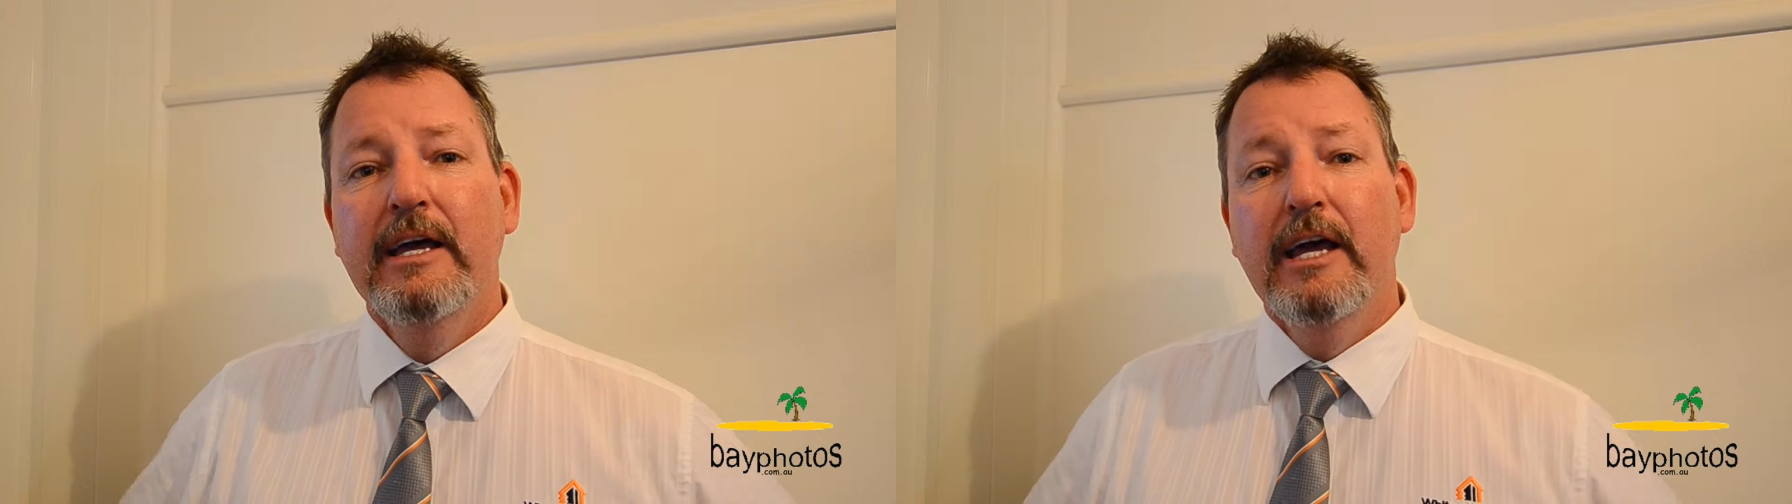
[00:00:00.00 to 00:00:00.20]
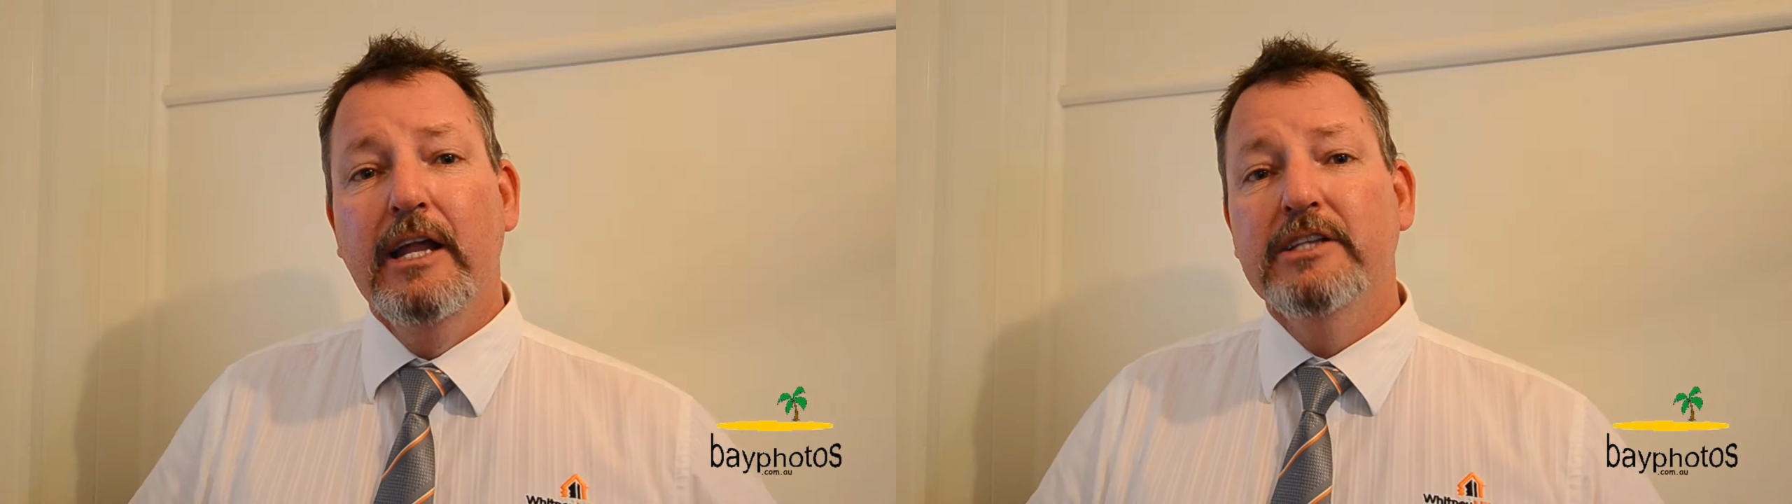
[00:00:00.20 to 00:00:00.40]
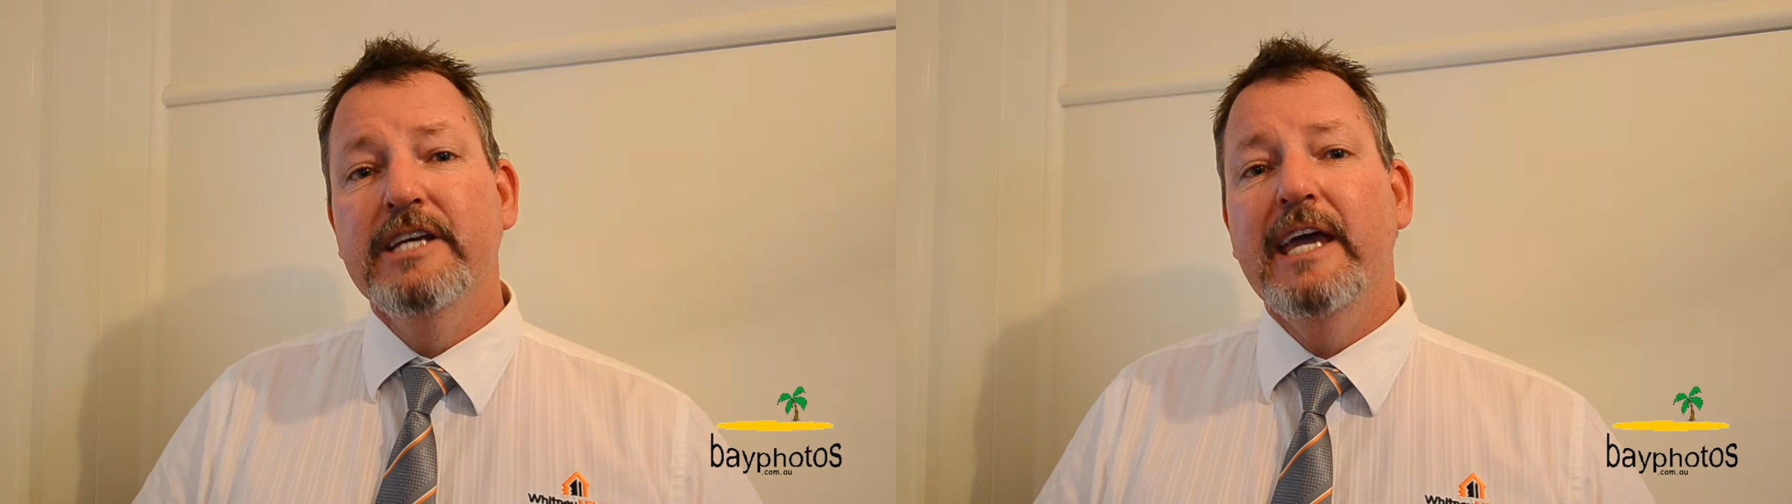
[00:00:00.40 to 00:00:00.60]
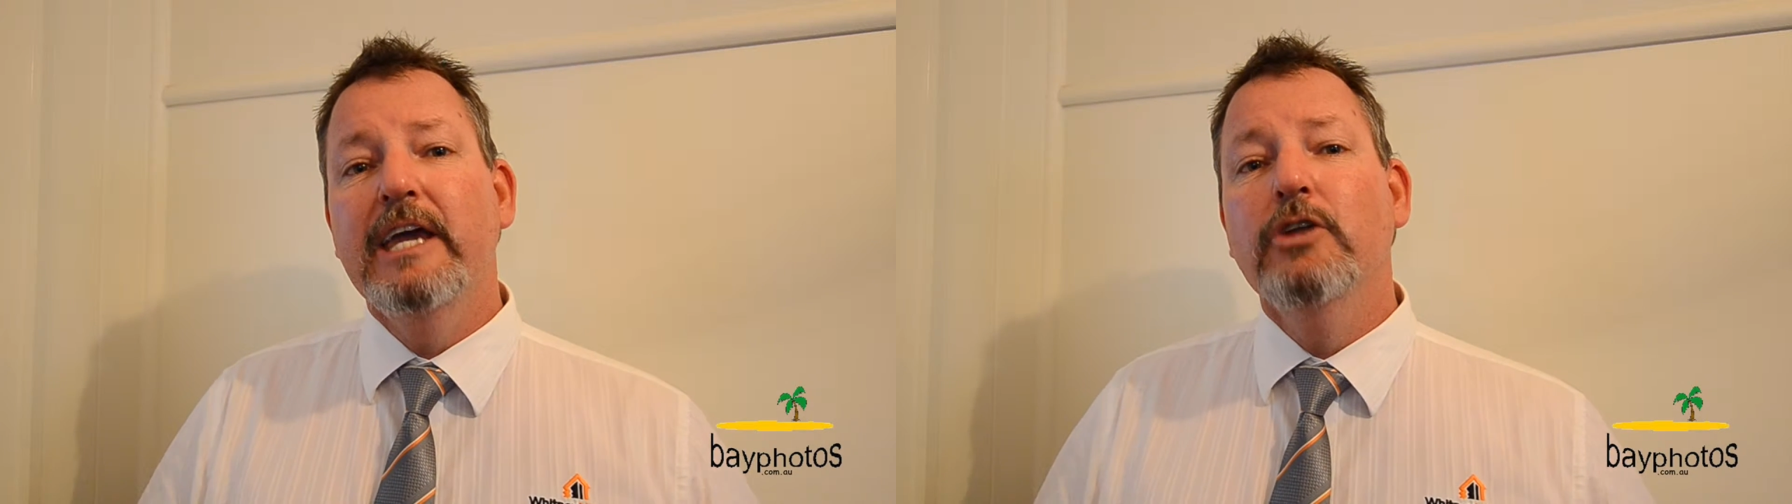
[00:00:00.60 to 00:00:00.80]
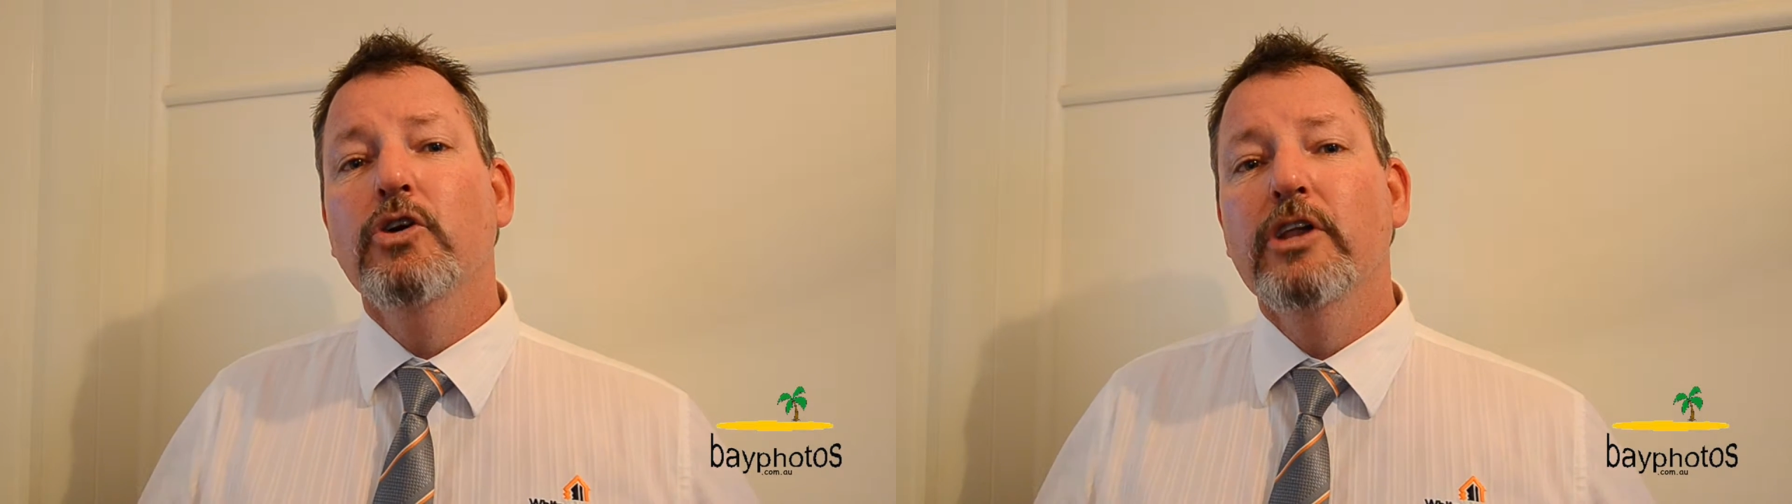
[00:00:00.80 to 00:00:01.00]
It'll take
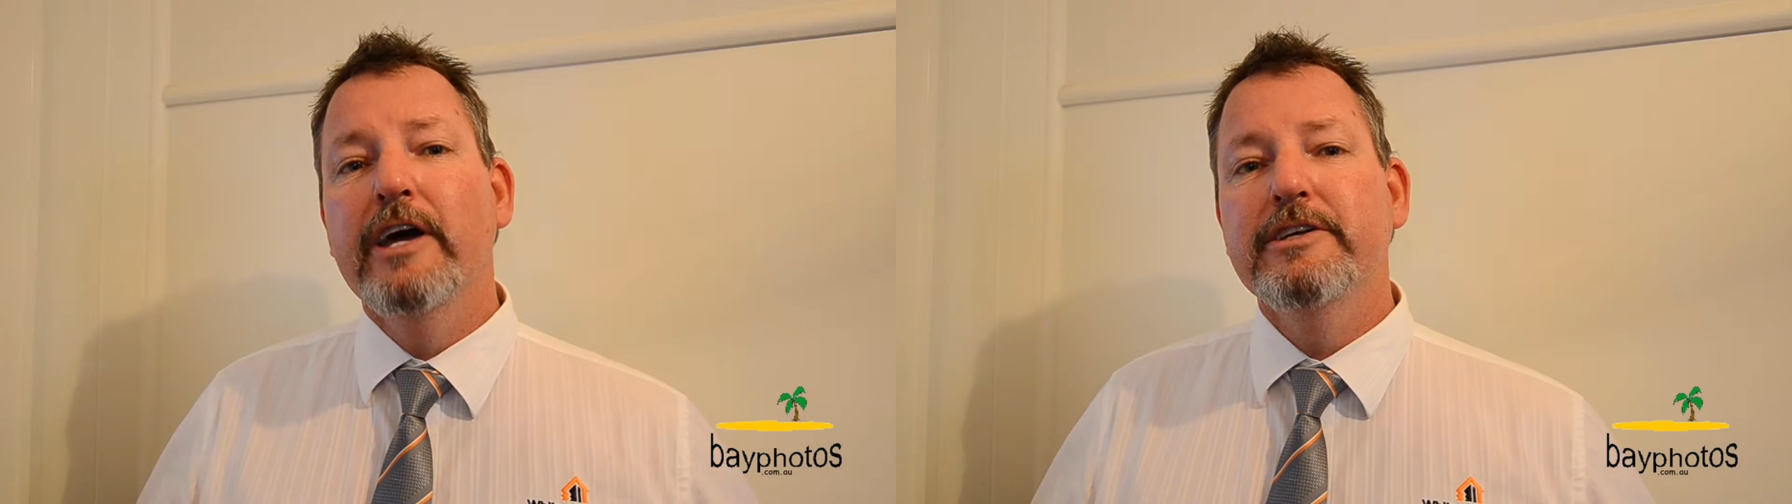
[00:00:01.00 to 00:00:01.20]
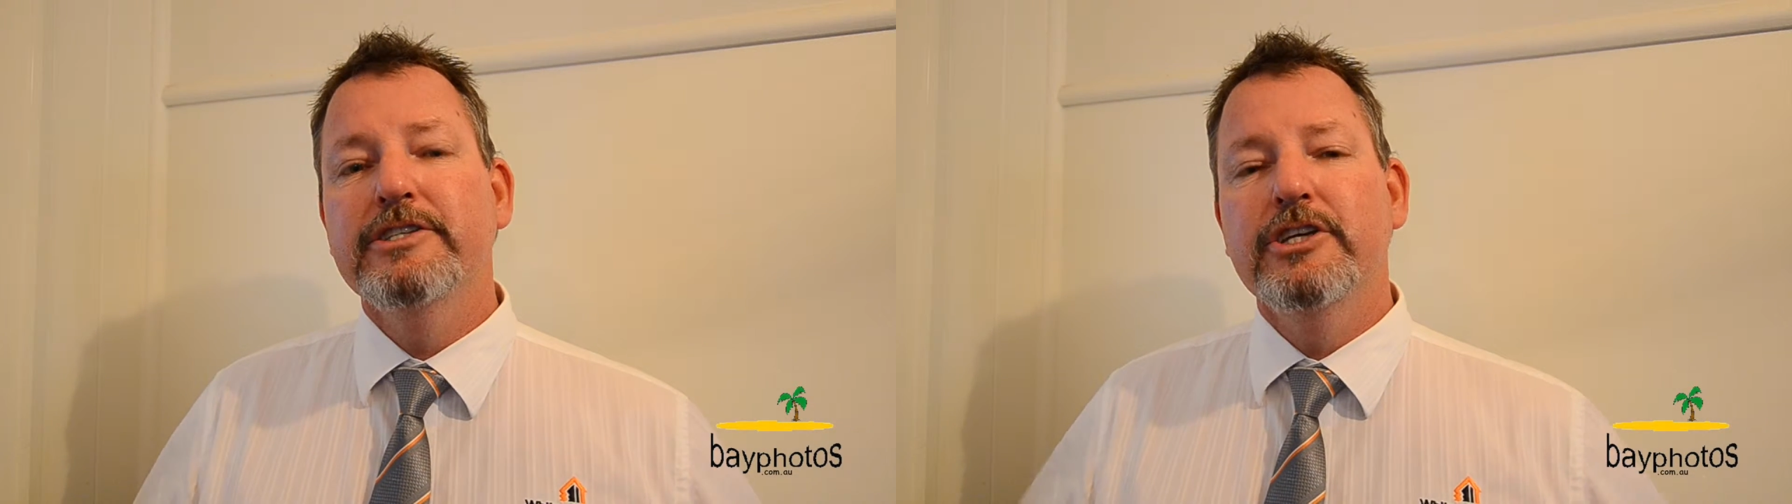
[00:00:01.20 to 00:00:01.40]
in all those